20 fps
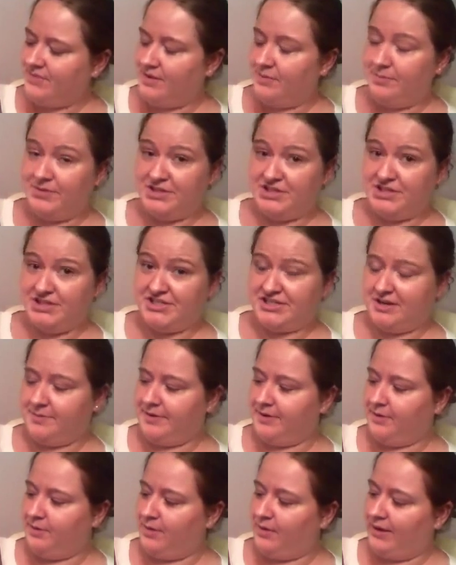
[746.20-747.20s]
But she's going to
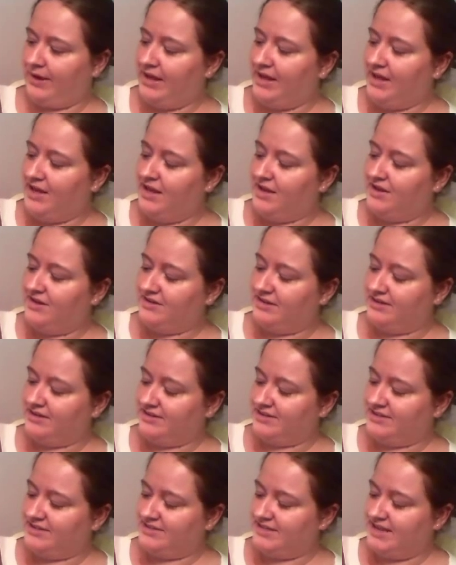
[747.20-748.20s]
be growing. Now
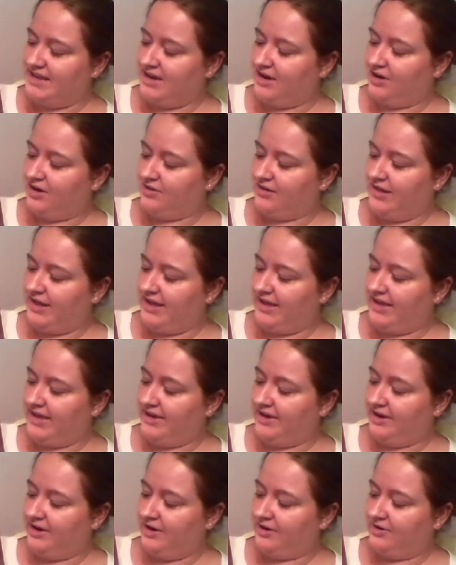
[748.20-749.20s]
let's say her leg
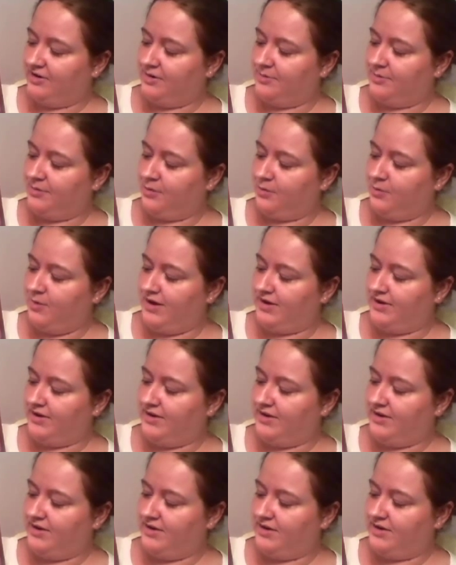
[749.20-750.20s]
here, number 1,